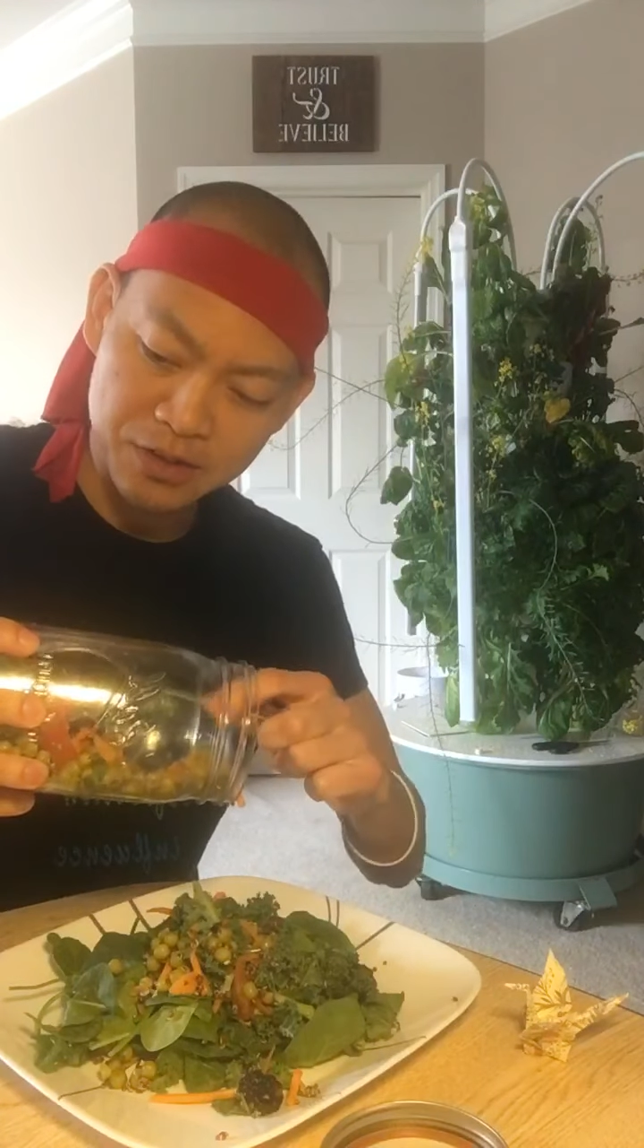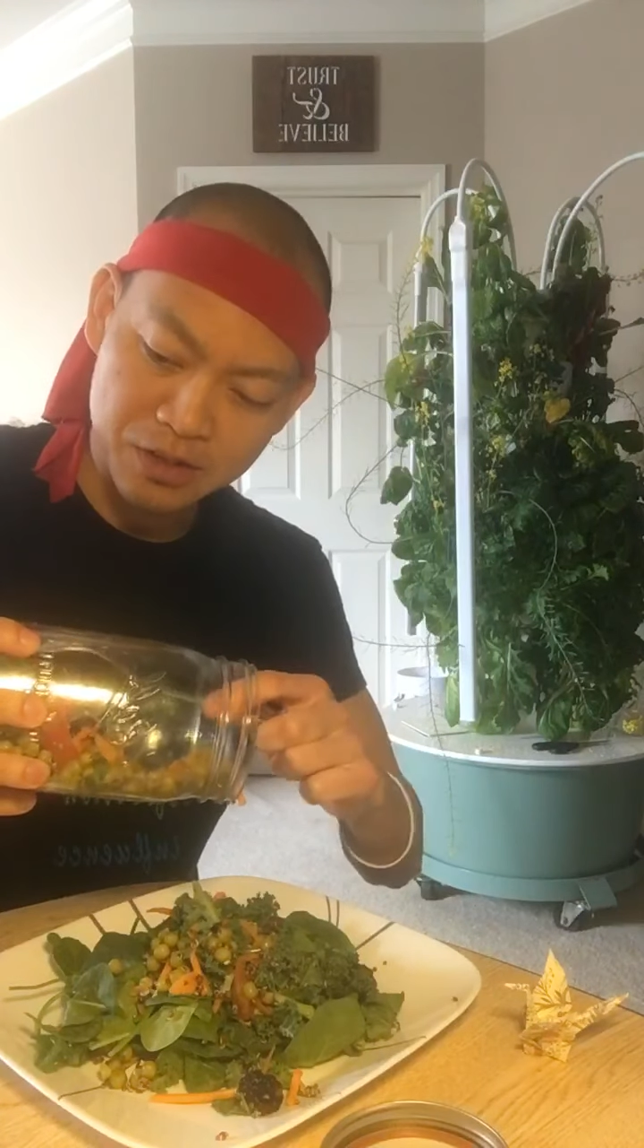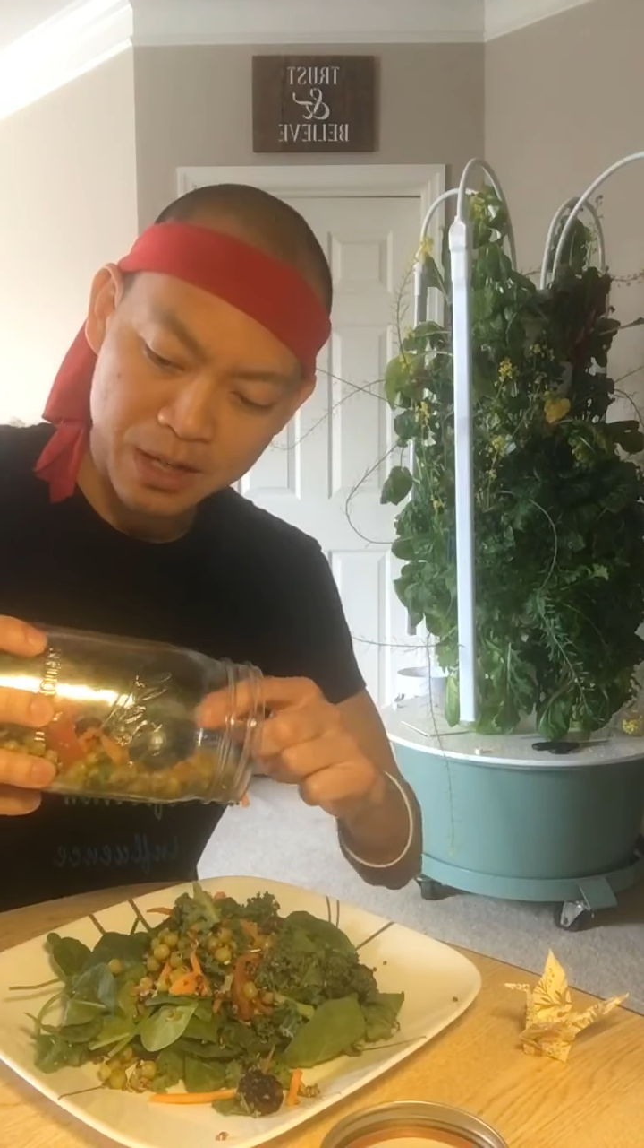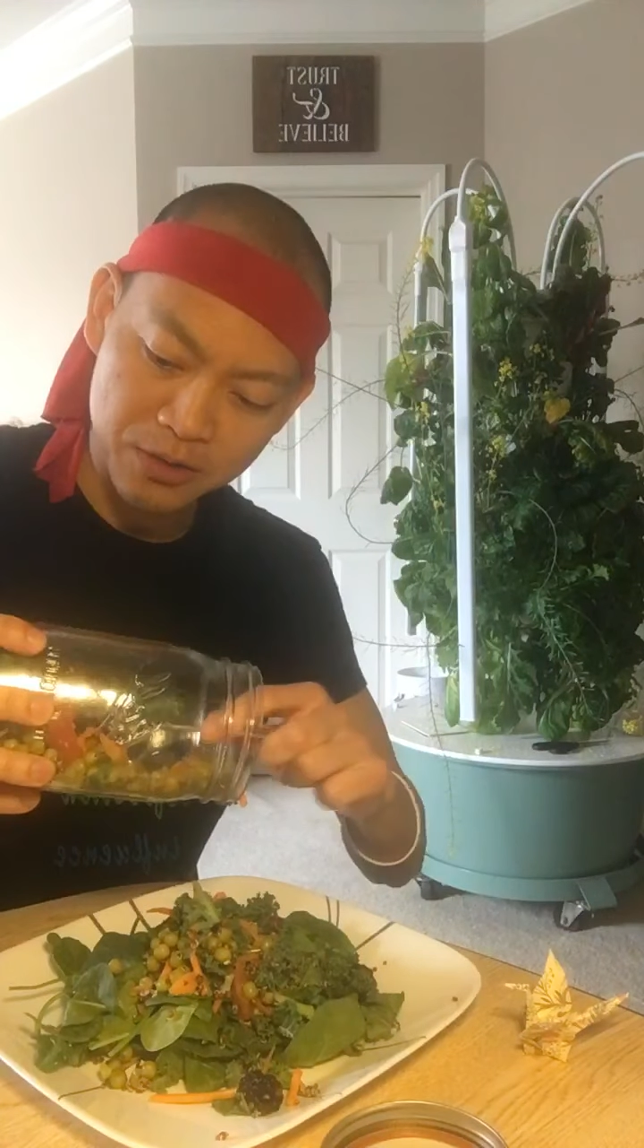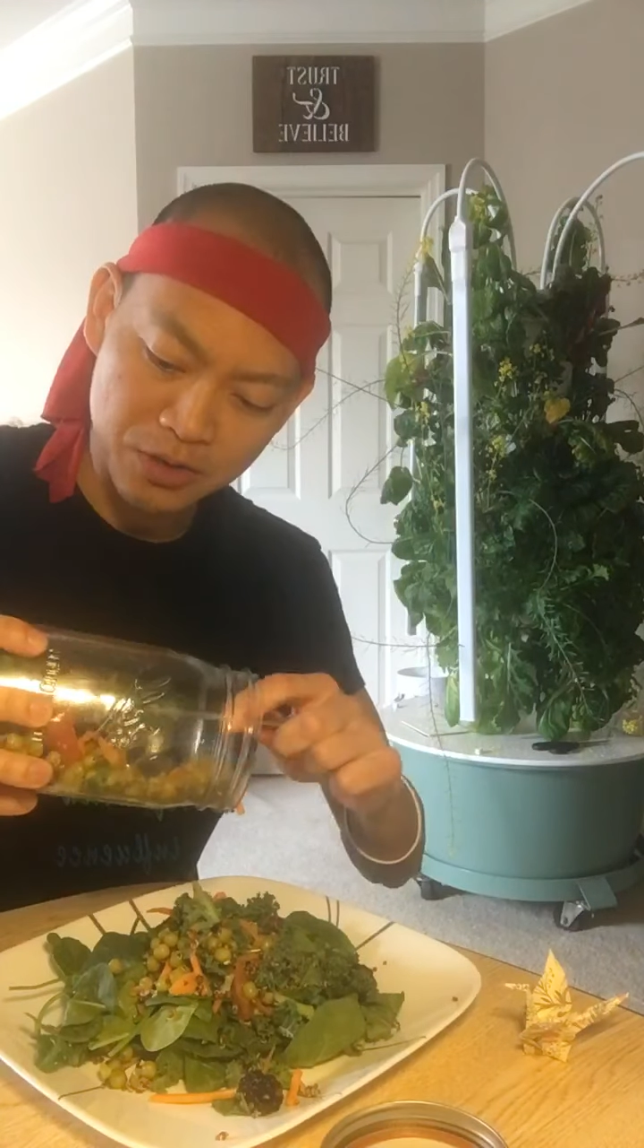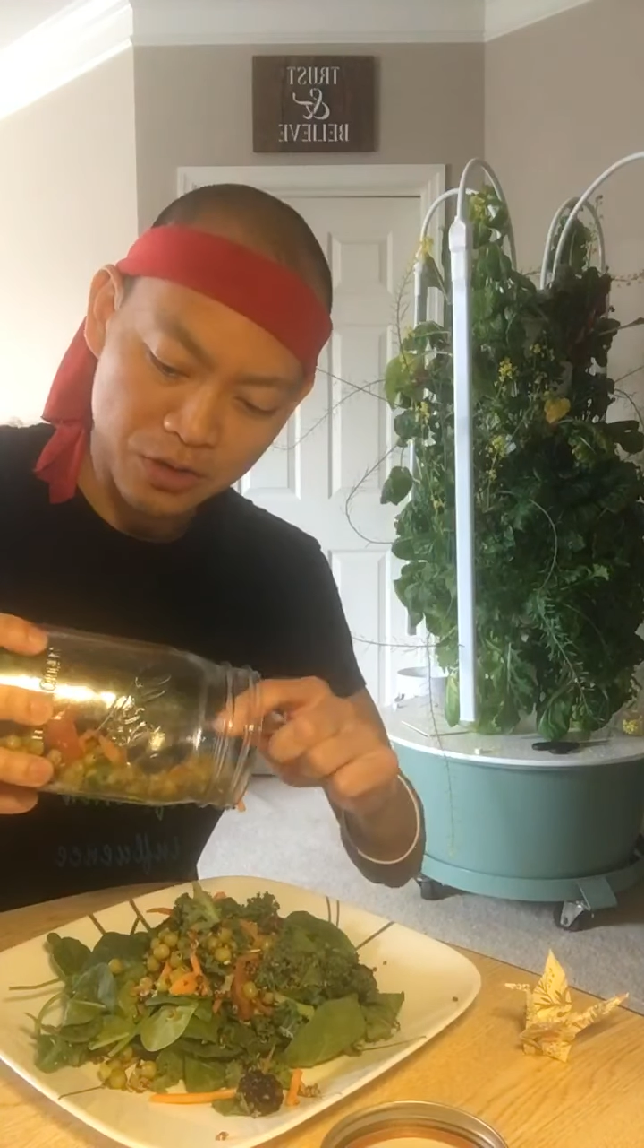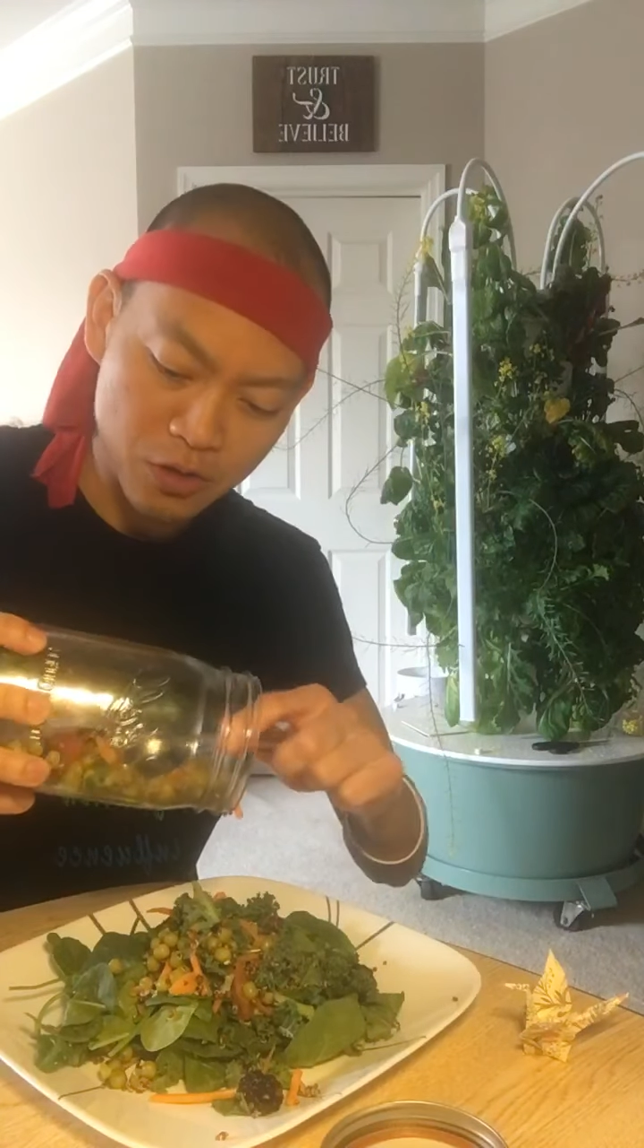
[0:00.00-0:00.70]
and tomatoes and